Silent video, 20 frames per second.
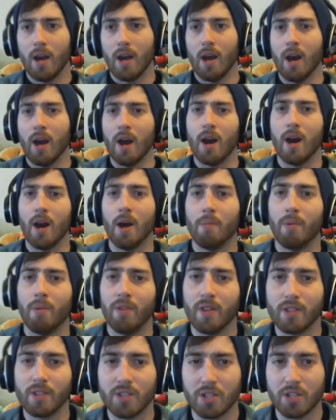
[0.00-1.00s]
Uh, but
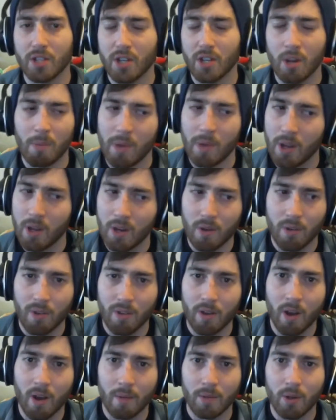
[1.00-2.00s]
this is just going to be a new
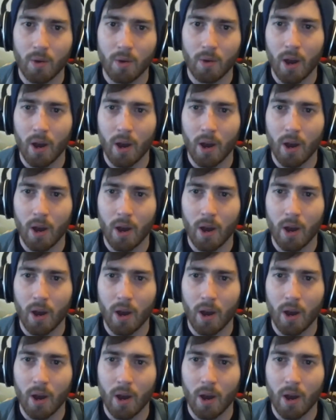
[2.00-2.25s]
thing I'm doing.